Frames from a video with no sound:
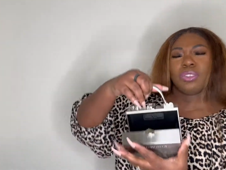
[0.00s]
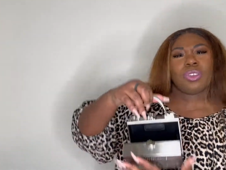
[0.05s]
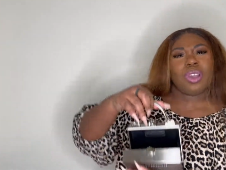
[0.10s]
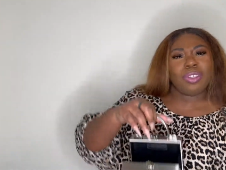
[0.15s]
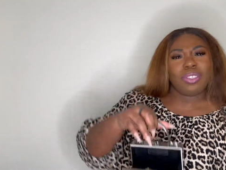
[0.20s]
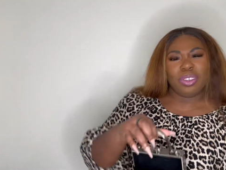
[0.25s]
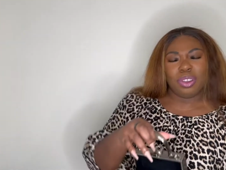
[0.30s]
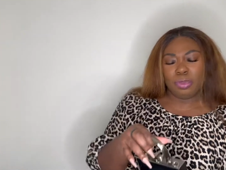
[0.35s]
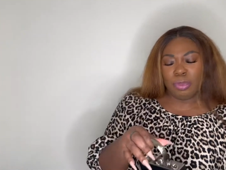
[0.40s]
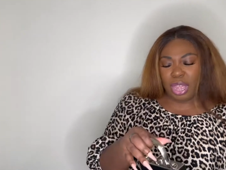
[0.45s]
Are
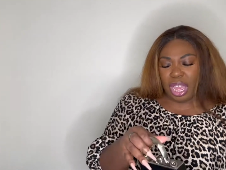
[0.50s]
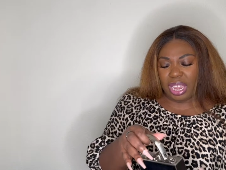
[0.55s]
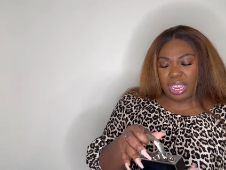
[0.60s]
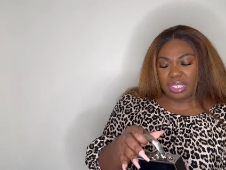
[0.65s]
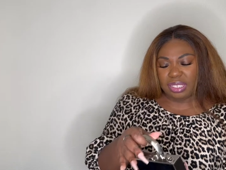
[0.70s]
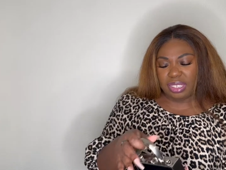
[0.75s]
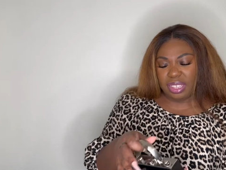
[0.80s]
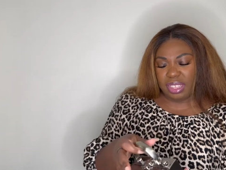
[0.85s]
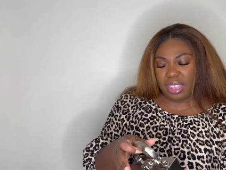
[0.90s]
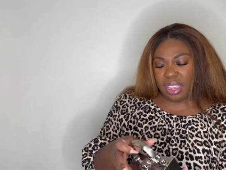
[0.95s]
there
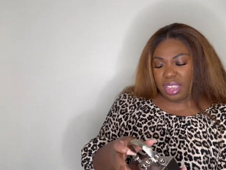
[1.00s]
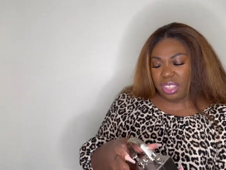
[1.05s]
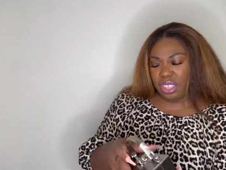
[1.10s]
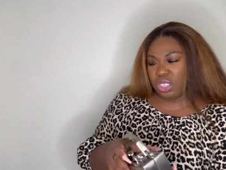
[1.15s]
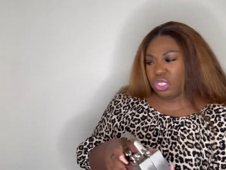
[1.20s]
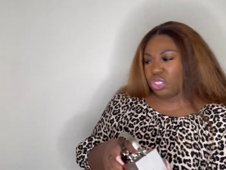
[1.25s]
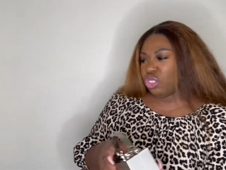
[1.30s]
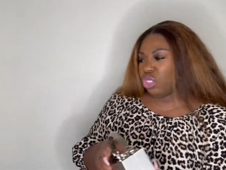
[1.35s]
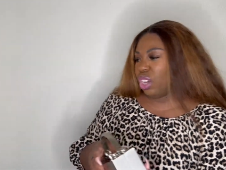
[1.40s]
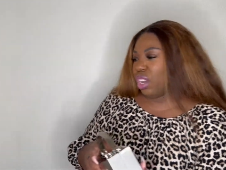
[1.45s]
pockets in the other
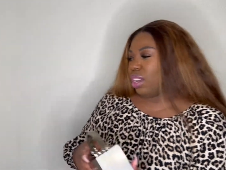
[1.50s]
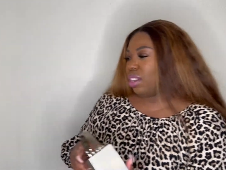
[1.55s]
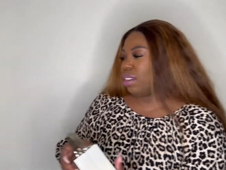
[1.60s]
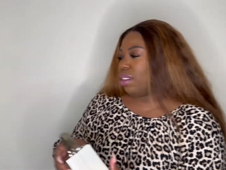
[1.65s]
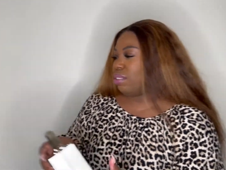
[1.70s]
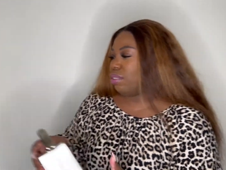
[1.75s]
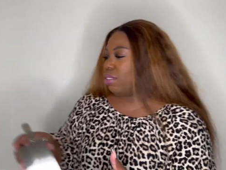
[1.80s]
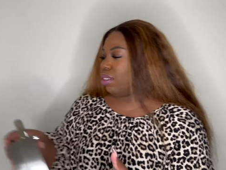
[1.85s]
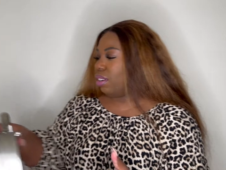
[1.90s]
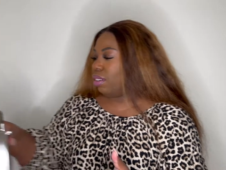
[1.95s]
trunk?
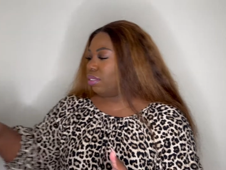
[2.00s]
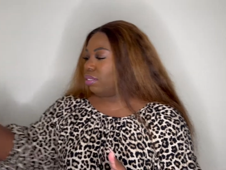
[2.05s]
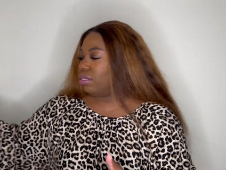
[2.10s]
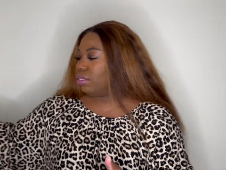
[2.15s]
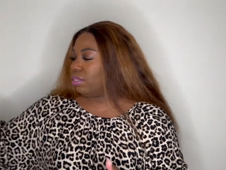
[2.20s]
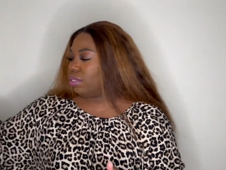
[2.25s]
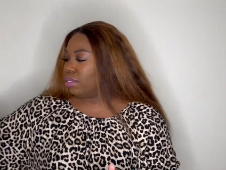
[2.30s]
Hold on.